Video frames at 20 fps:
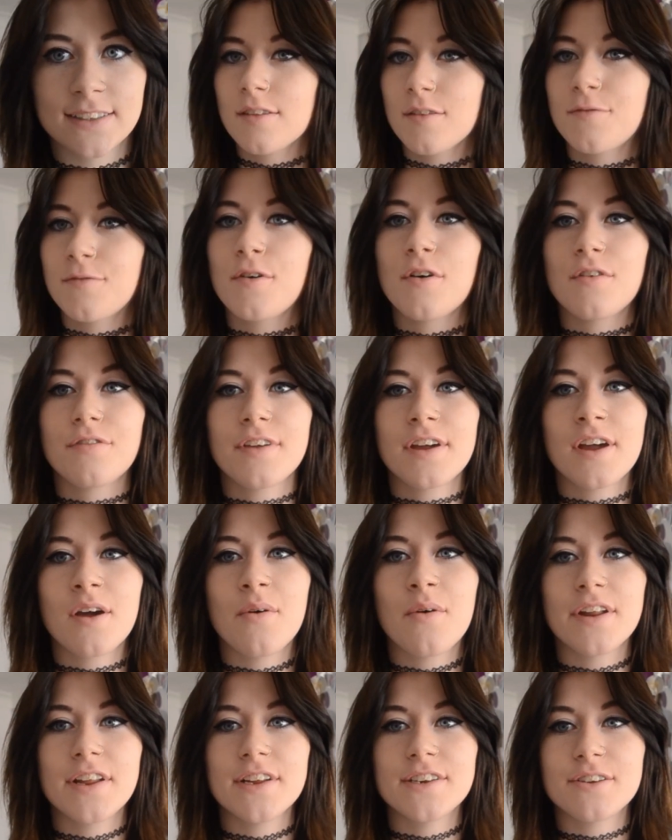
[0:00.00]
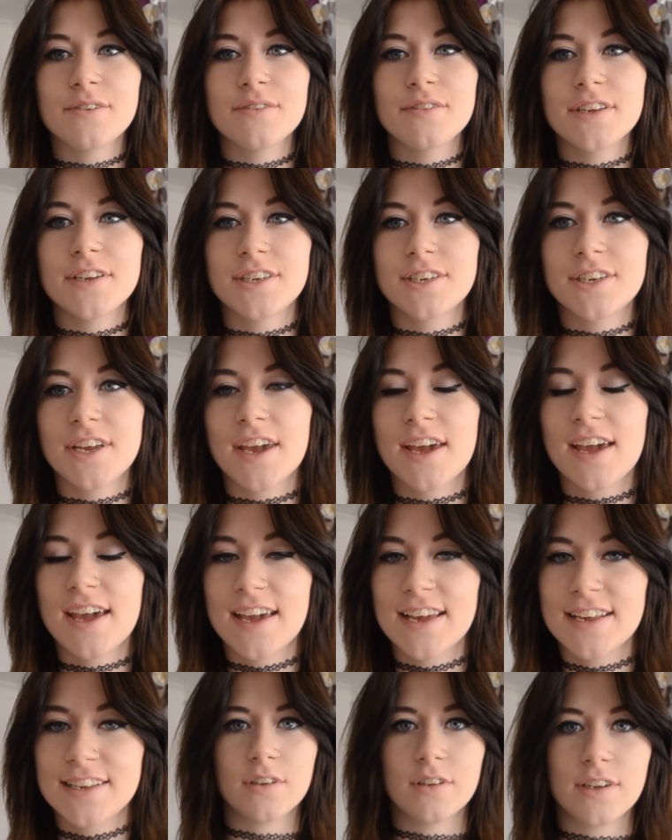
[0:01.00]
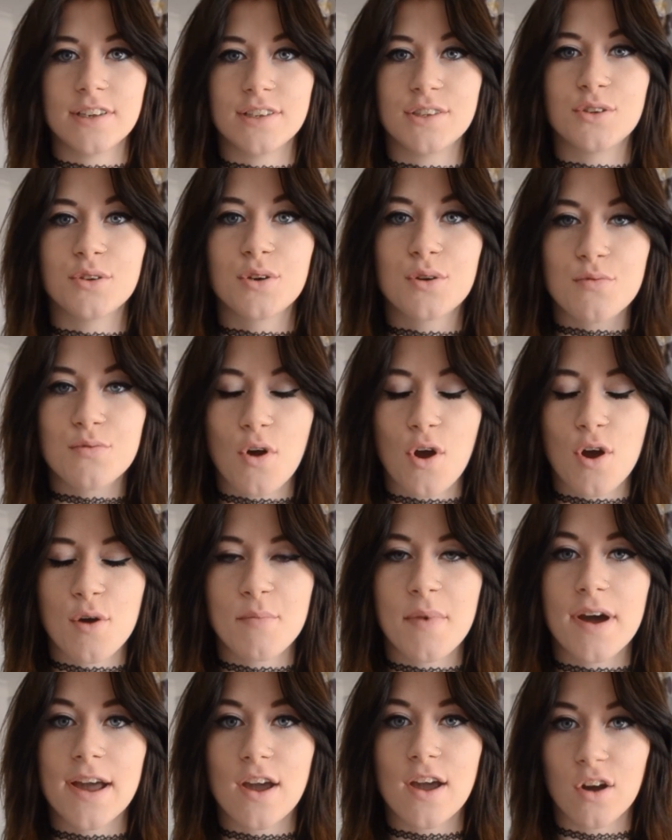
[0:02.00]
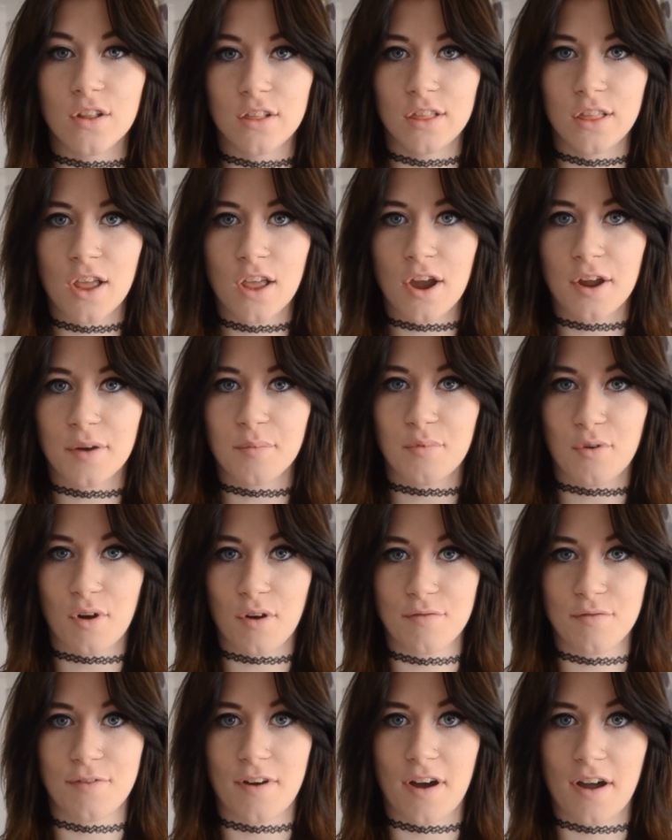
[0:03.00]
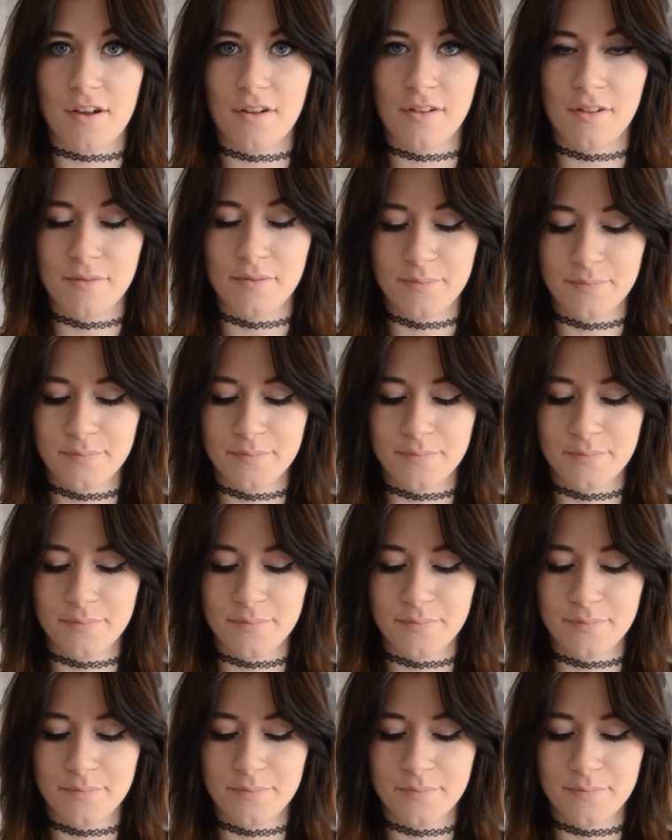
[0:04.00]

The fourth thing I want to do this year is to grow my online profile.